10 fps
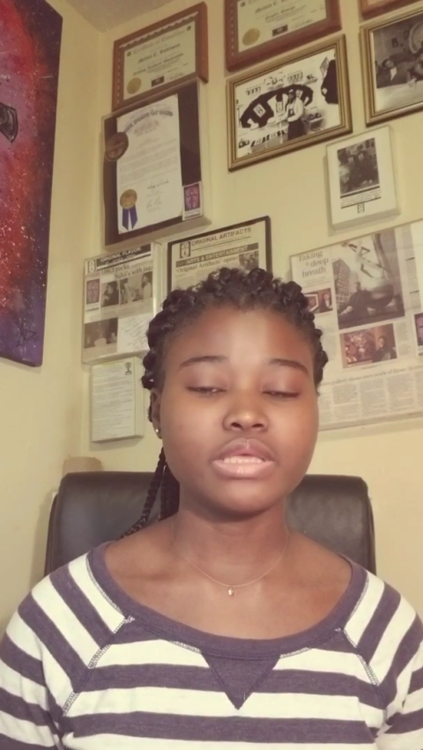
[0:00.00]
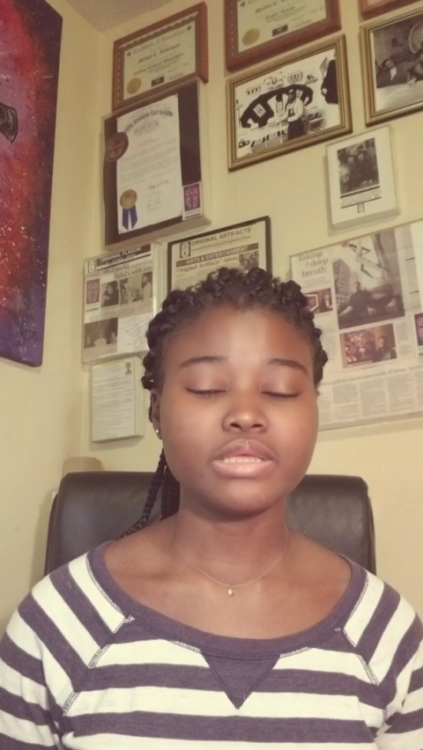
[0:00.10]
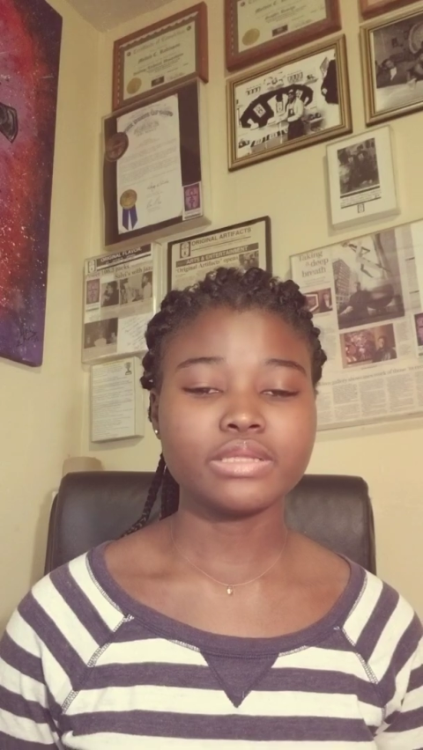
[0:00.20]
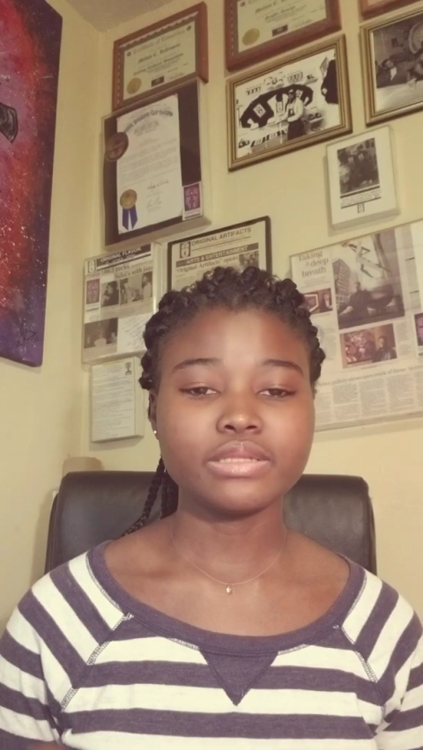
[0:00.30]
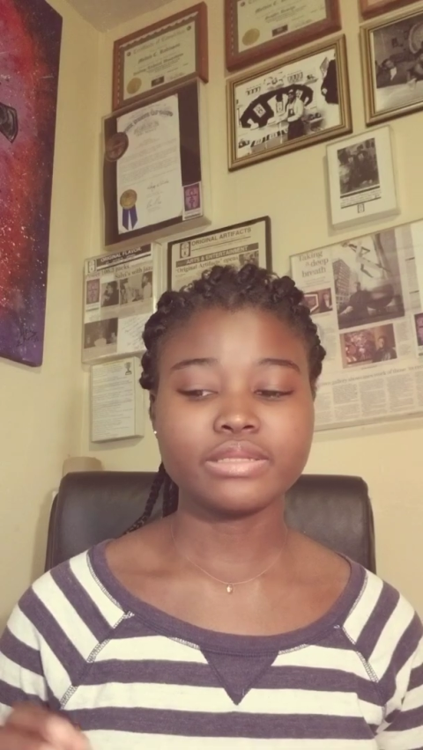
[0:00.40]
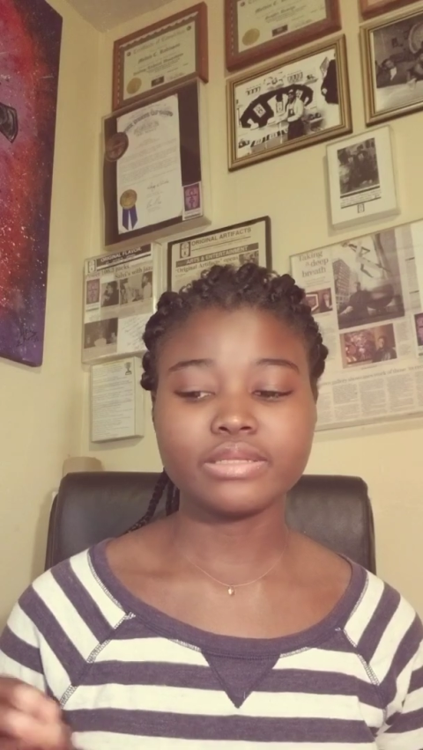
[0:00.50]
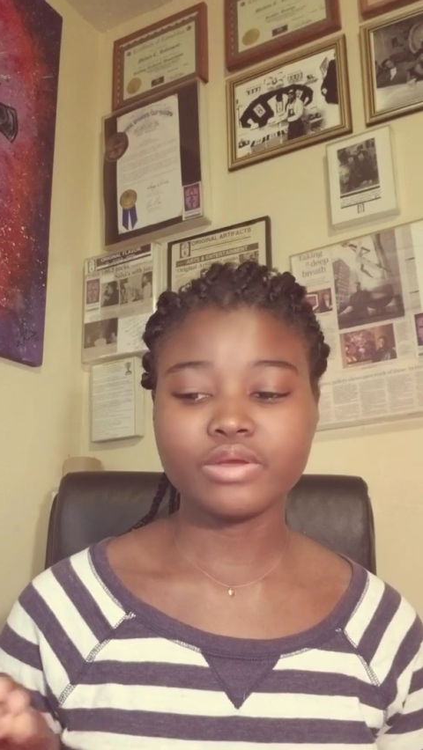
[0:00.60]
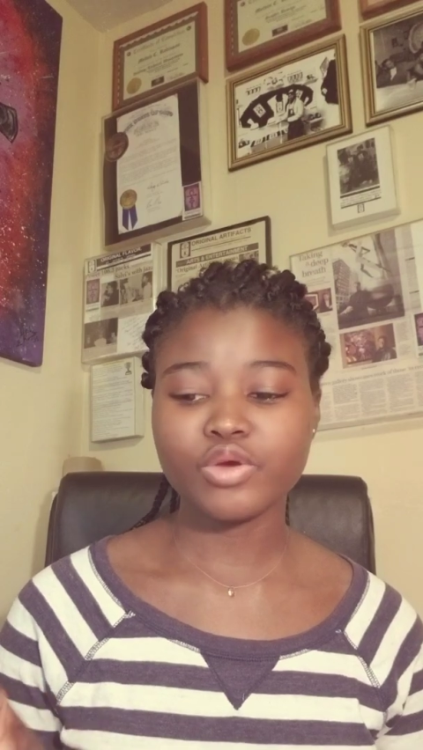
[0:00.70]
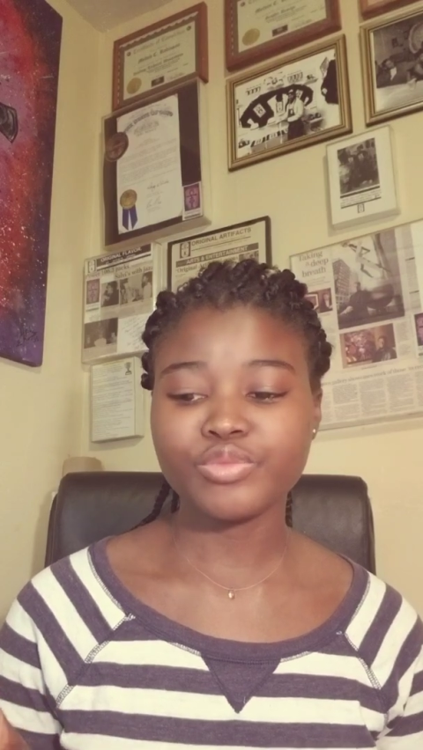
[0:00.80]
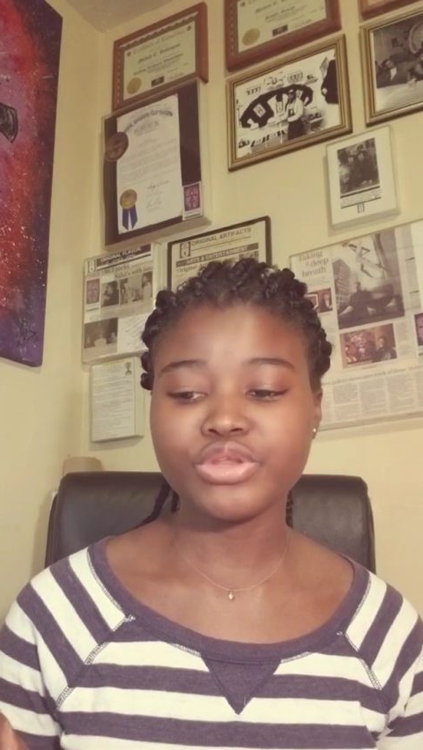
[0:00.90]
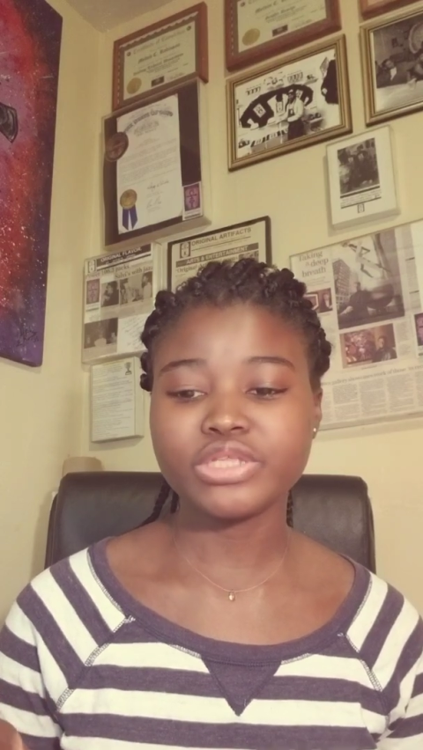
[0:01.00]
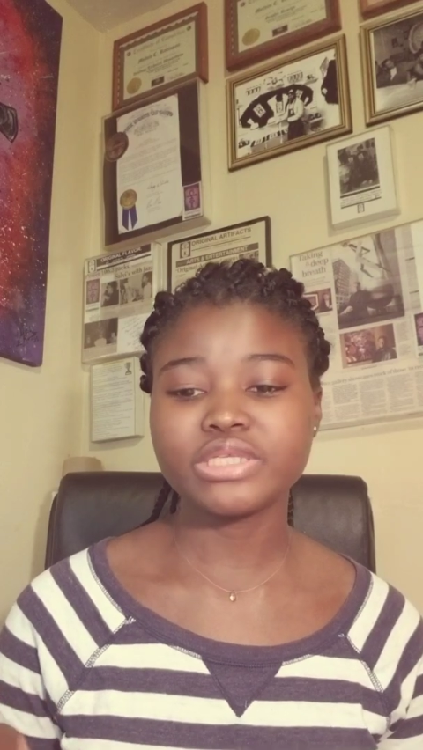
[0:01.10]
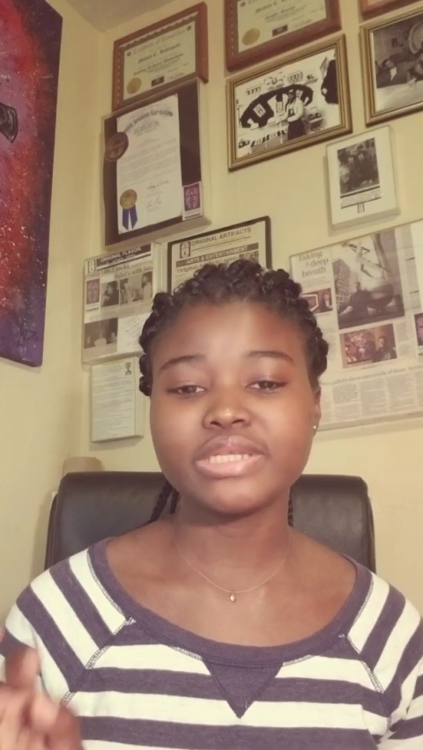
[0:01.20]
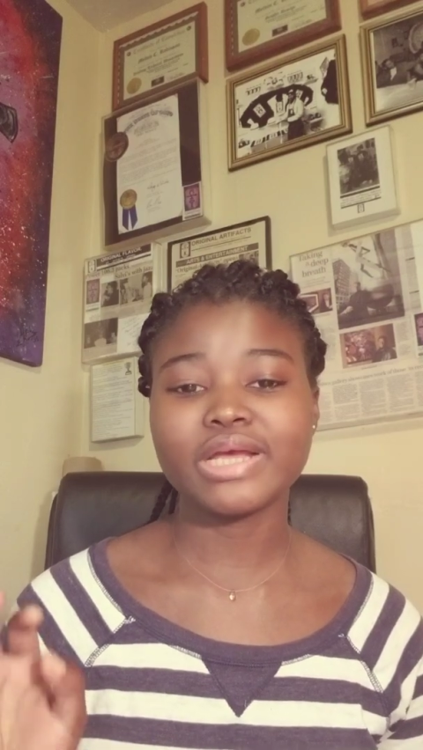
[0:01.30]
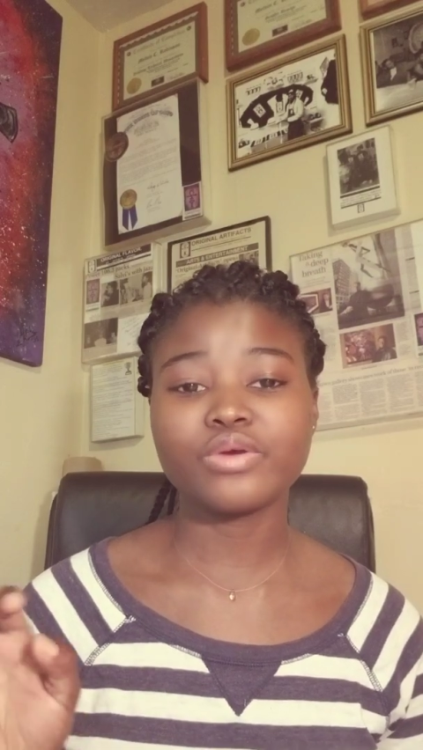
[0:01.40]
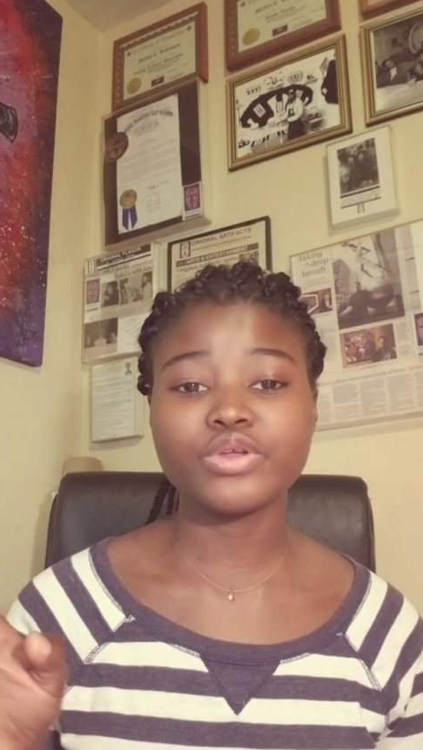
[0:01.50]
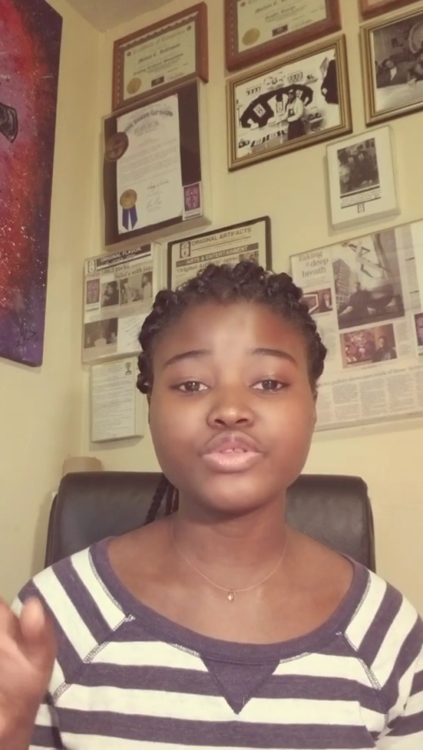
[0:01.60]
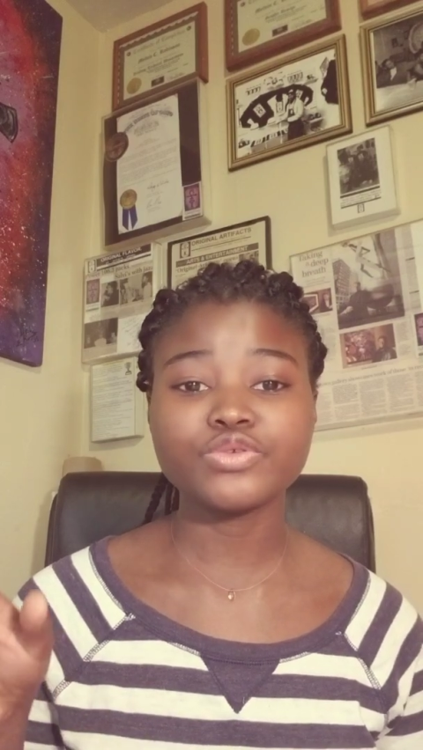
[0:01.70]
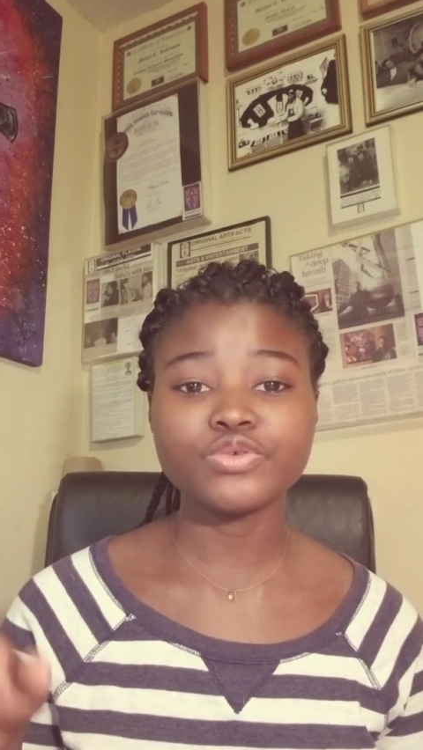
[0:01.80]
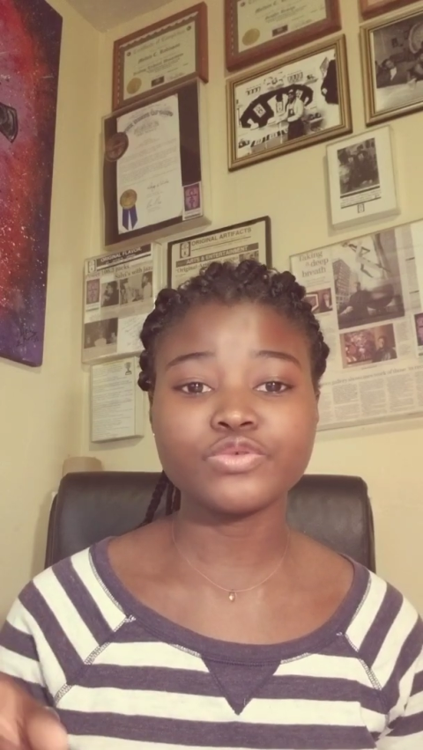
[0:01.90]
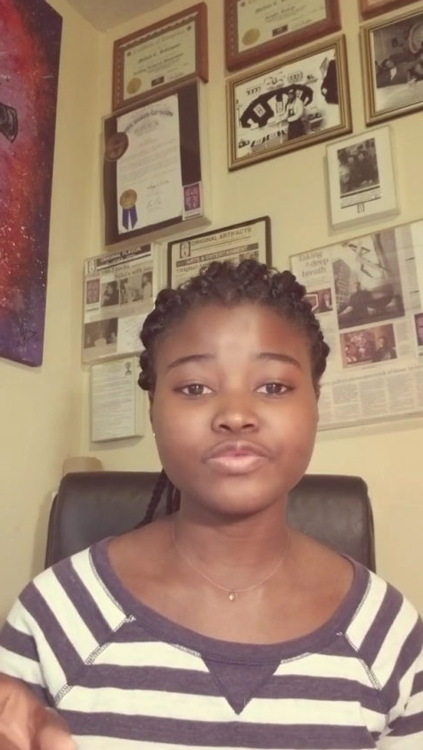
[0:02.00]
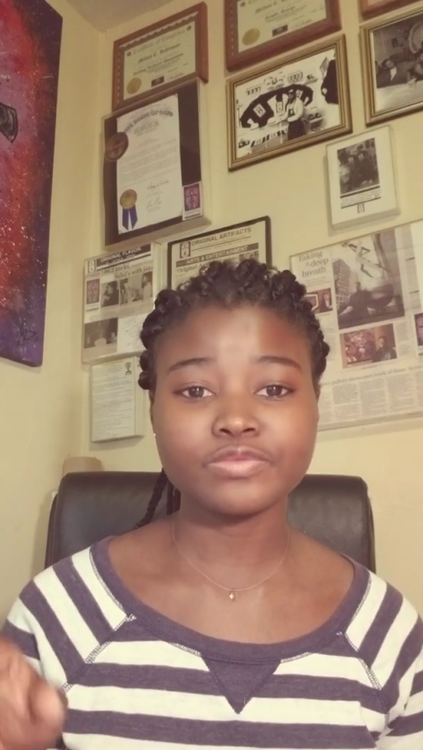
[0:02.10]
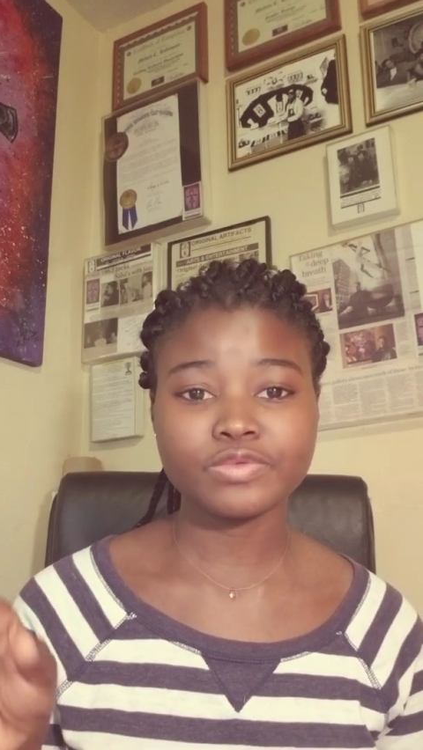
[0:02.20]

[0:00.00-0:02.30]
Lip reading: in the community, they're going to,